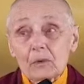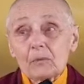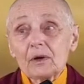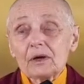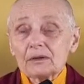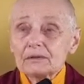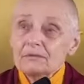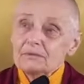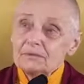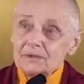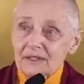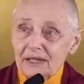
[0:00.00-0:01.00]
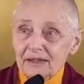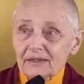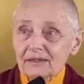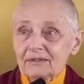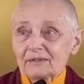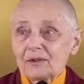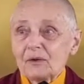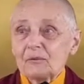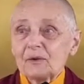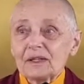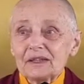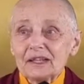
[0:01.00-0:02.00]
Well, yeah, on
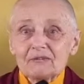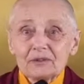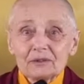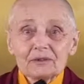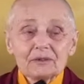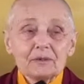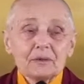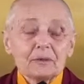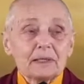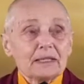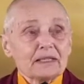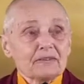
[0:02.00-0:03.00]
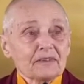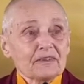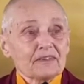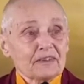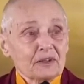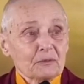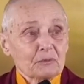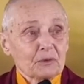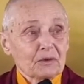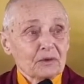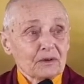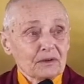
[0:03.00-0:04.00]
one level, we live in
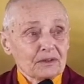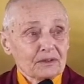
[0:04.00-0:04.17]
Singapore.